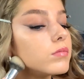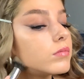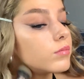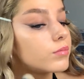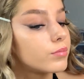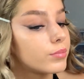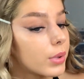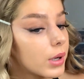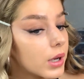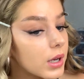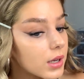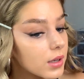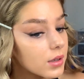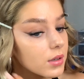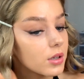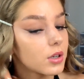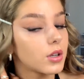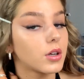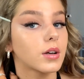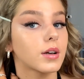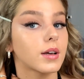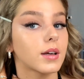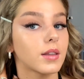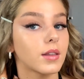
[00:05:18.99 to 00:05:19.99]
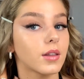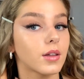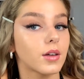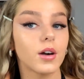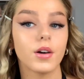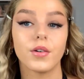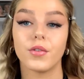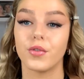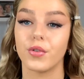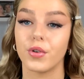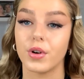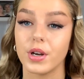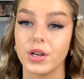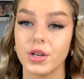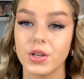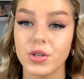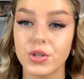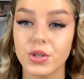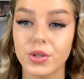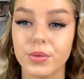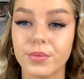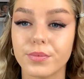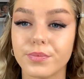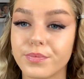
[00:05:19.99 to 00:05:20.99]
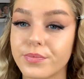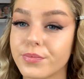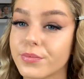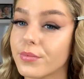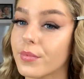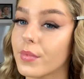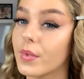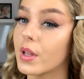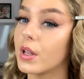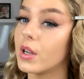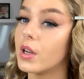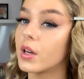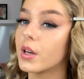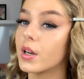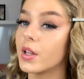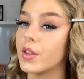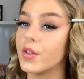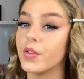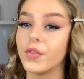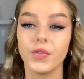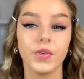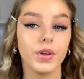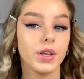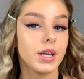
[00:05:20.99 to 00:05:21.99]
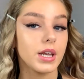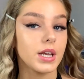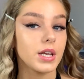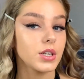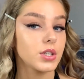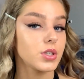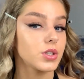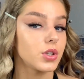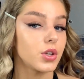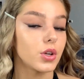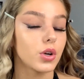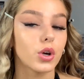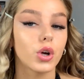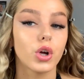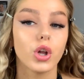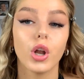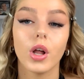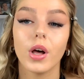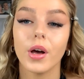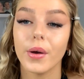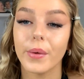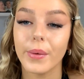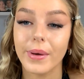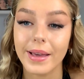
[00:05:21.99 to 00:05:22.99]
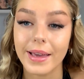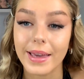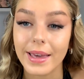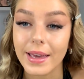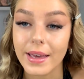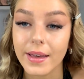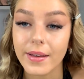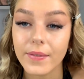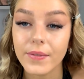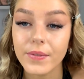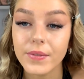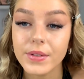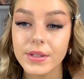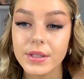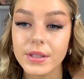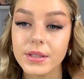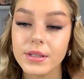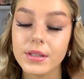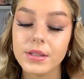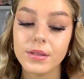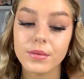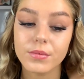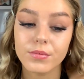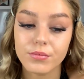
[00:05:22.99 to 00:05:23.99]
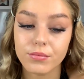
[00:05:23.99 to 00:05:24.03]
But look at the coverage. Look at the finish, the glow it gives.